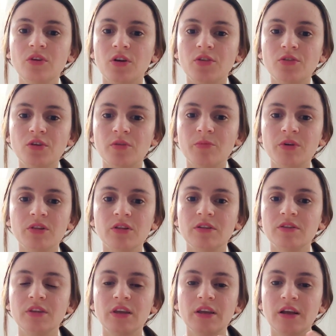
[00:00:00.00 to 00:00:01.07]
are normal
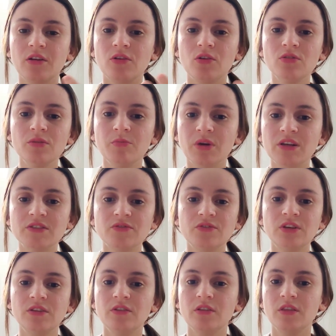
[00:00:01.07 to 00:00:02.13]
and they can only
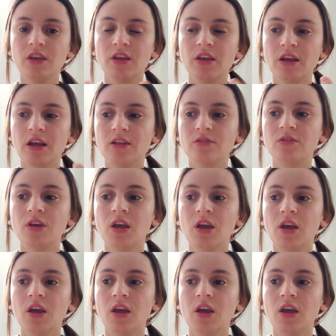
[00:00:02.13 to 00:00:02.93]
breastfeed and they can